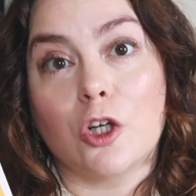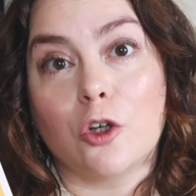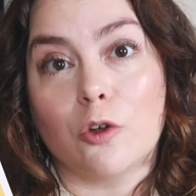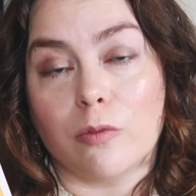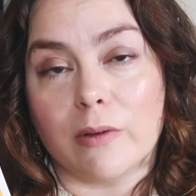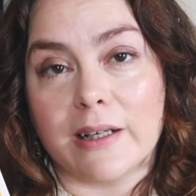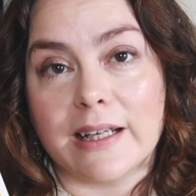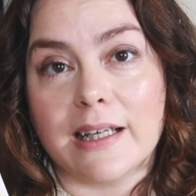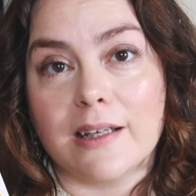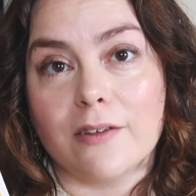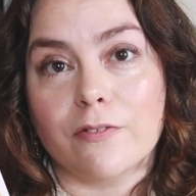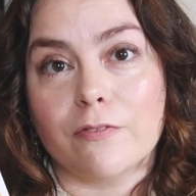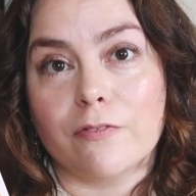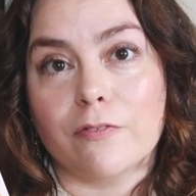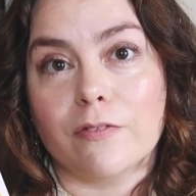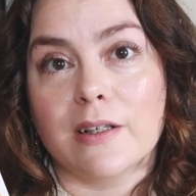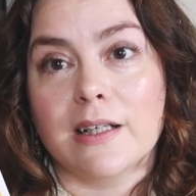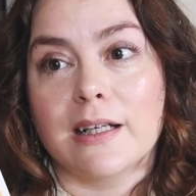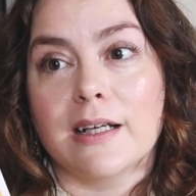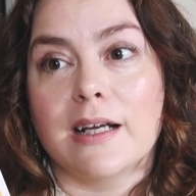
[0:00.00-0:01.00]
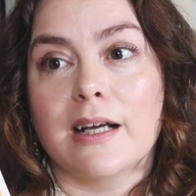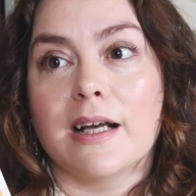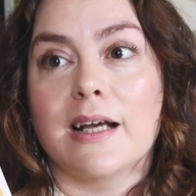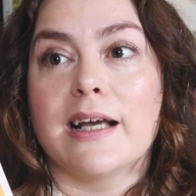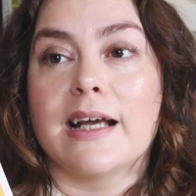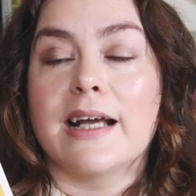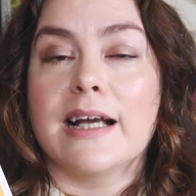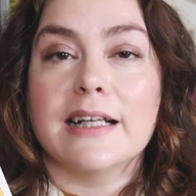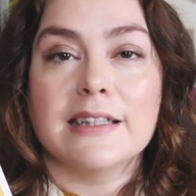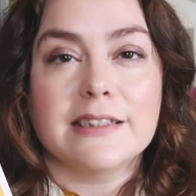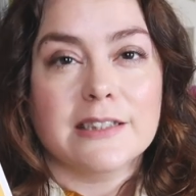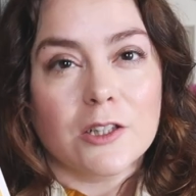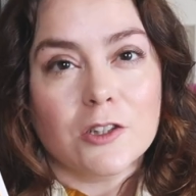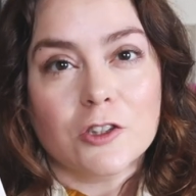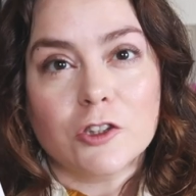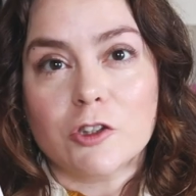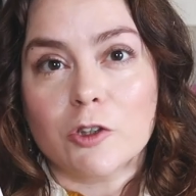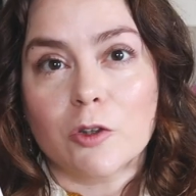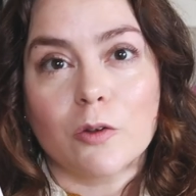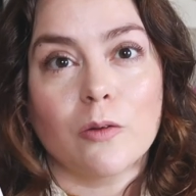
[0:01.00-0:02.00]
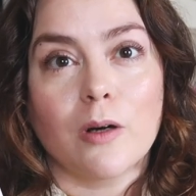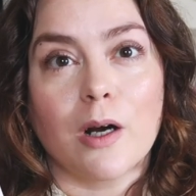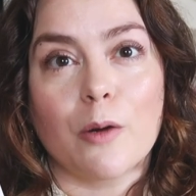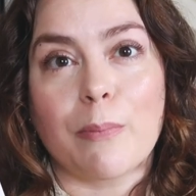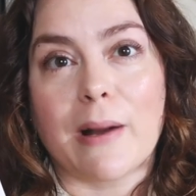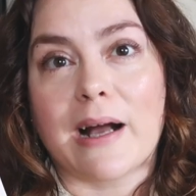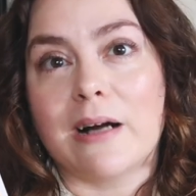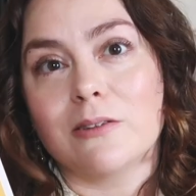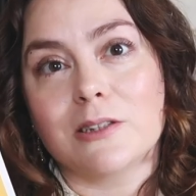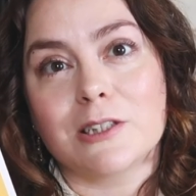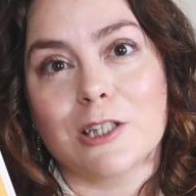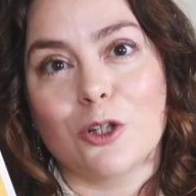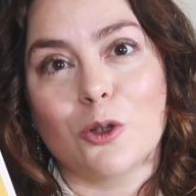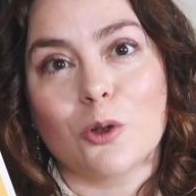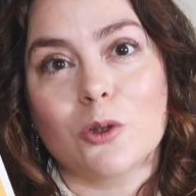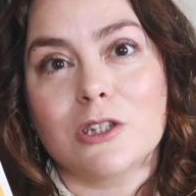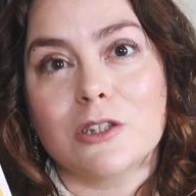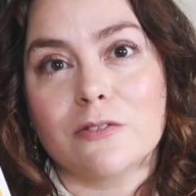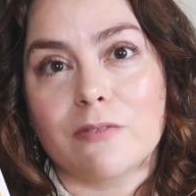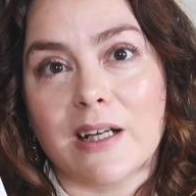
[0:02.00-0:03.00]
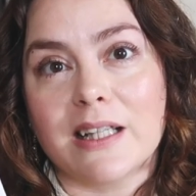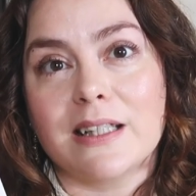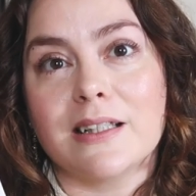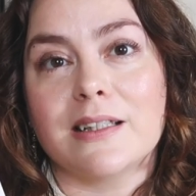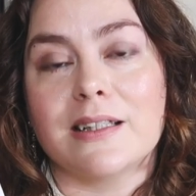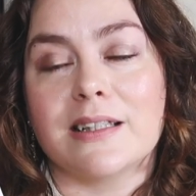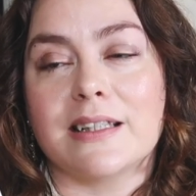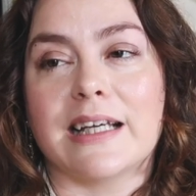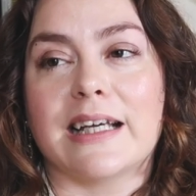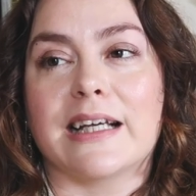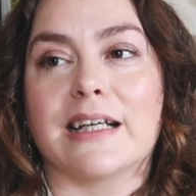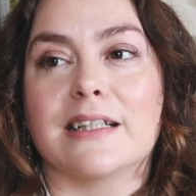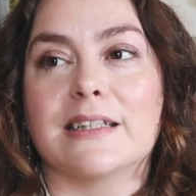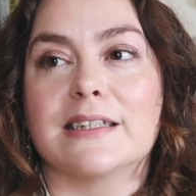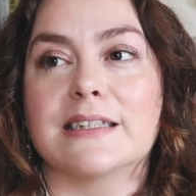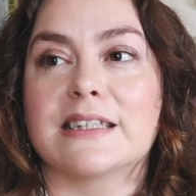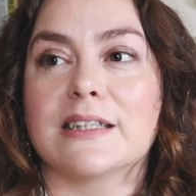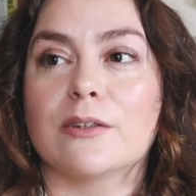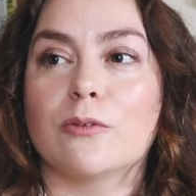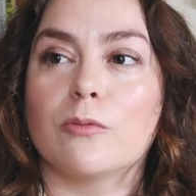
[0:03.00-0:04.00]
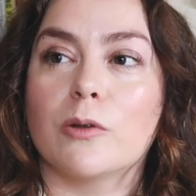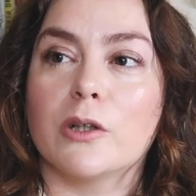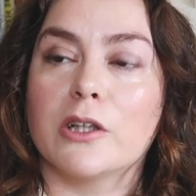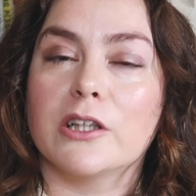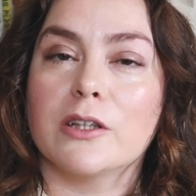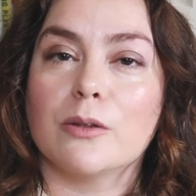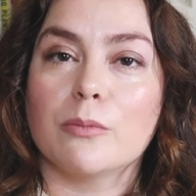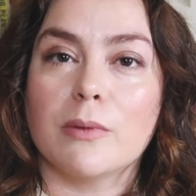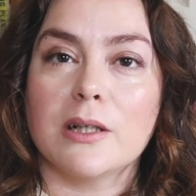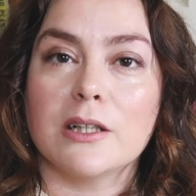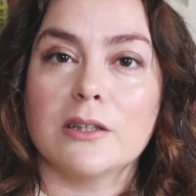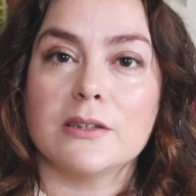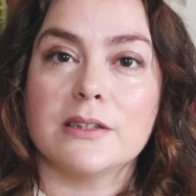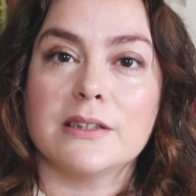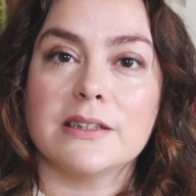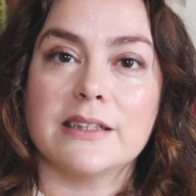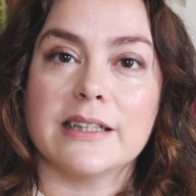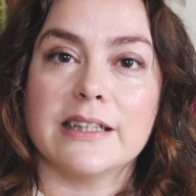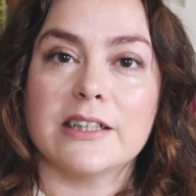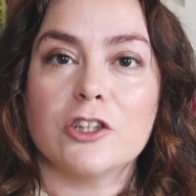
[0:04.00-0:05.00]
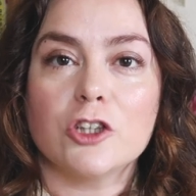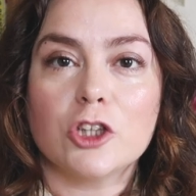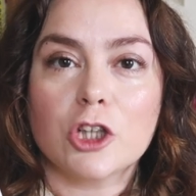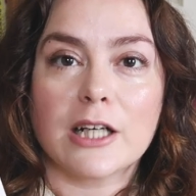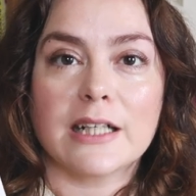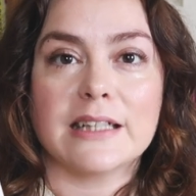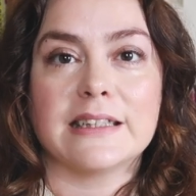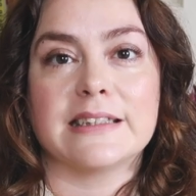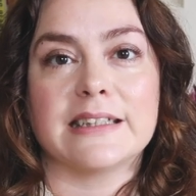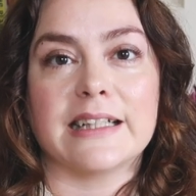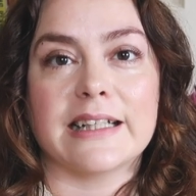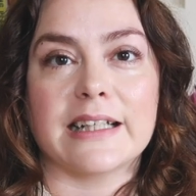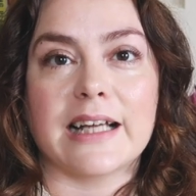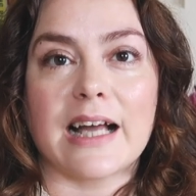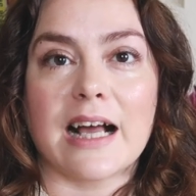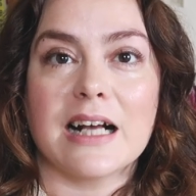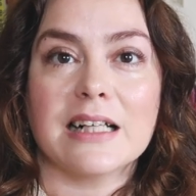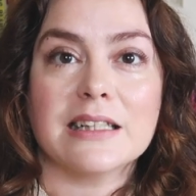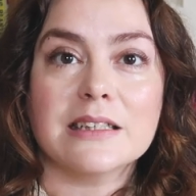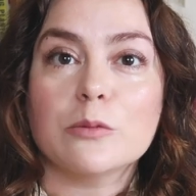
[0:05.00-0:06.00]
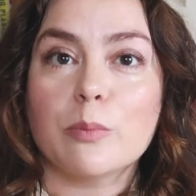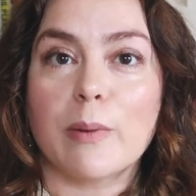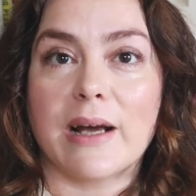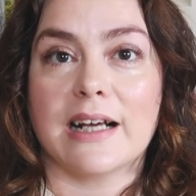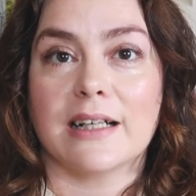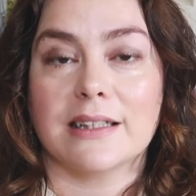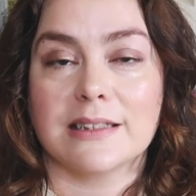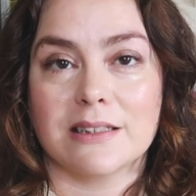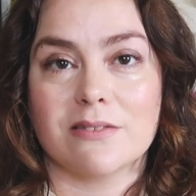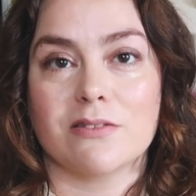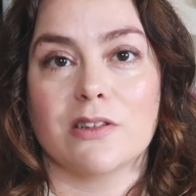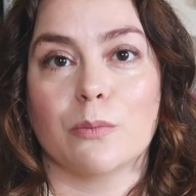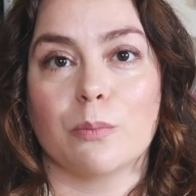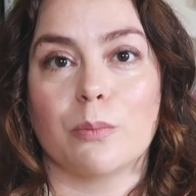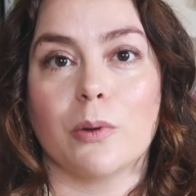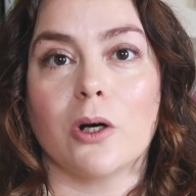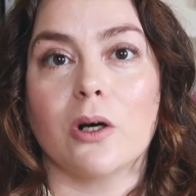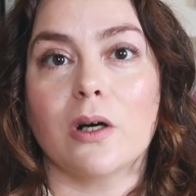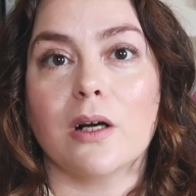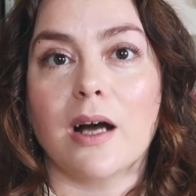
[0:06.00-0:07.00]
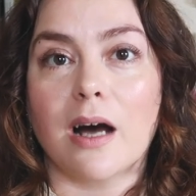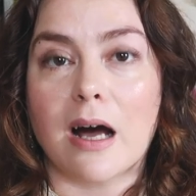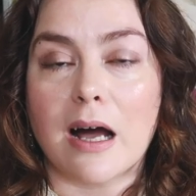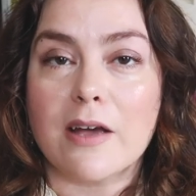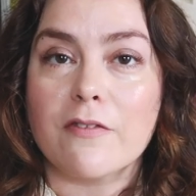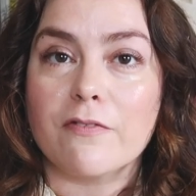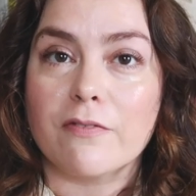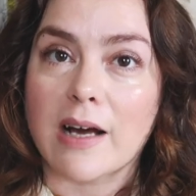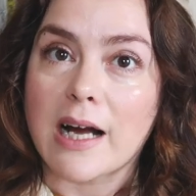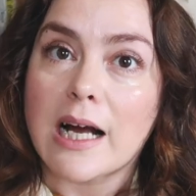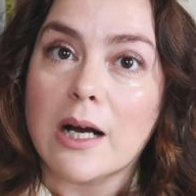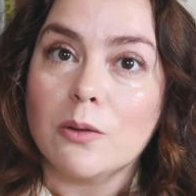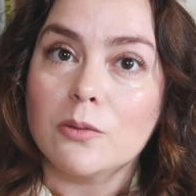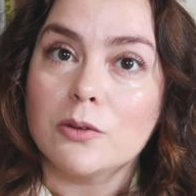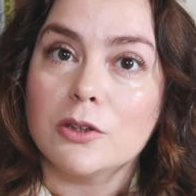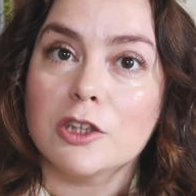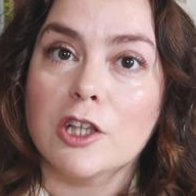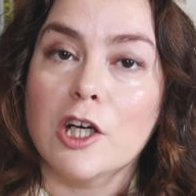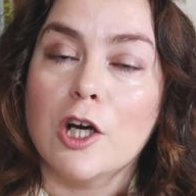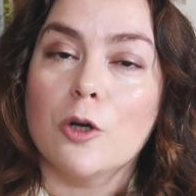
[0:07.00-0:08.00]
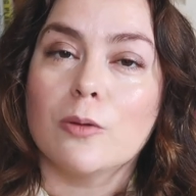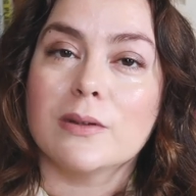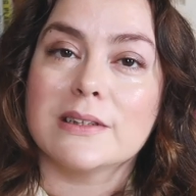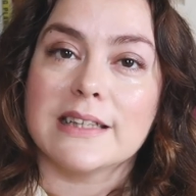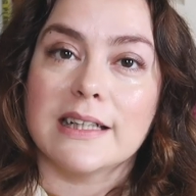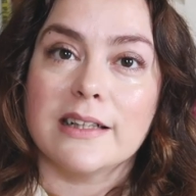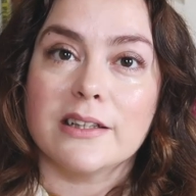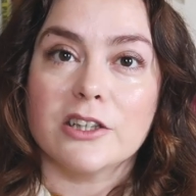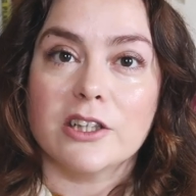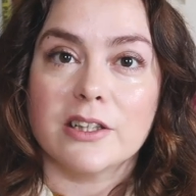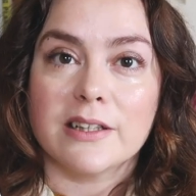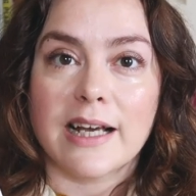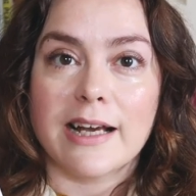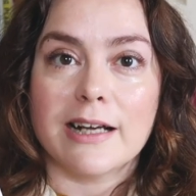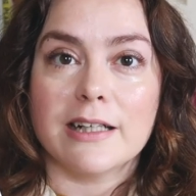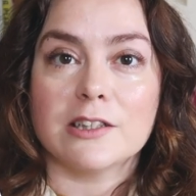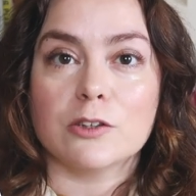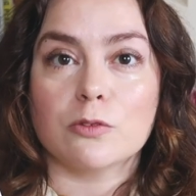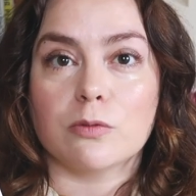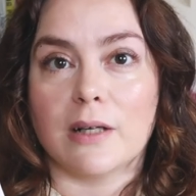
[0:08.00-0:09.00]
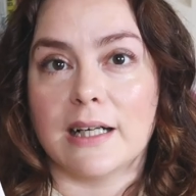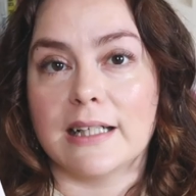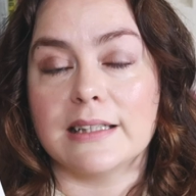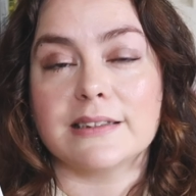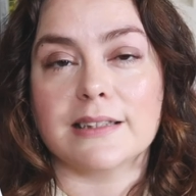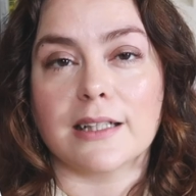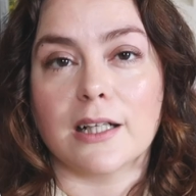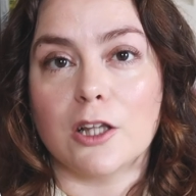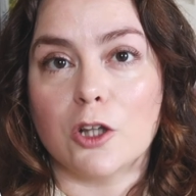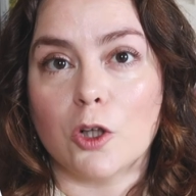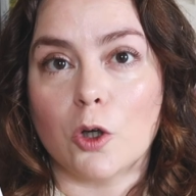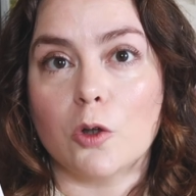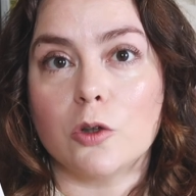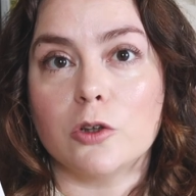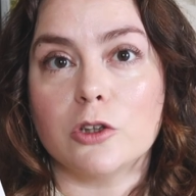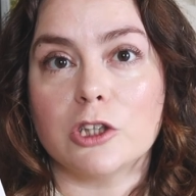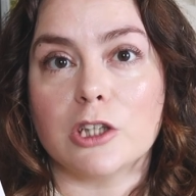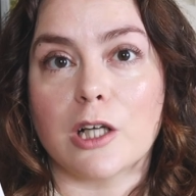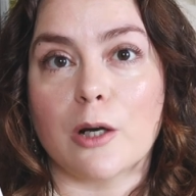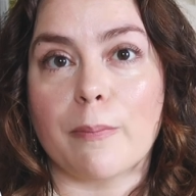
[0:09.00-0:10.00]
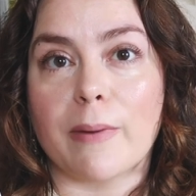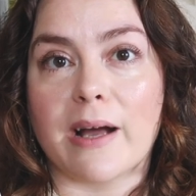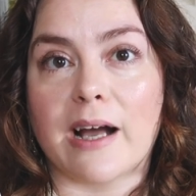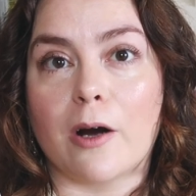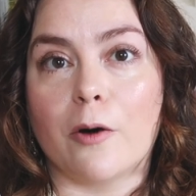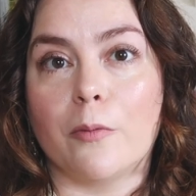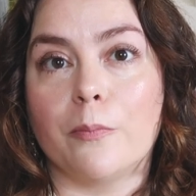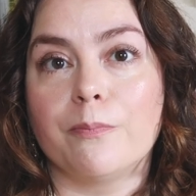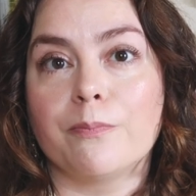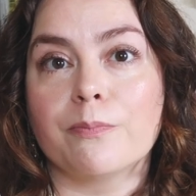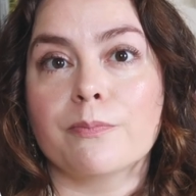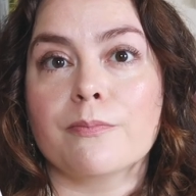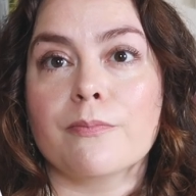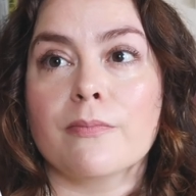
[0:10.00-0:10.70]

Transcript: grief. It's also about a lot of other things. One of the most interesting aspects of the book I found was that Nunez writes a lot about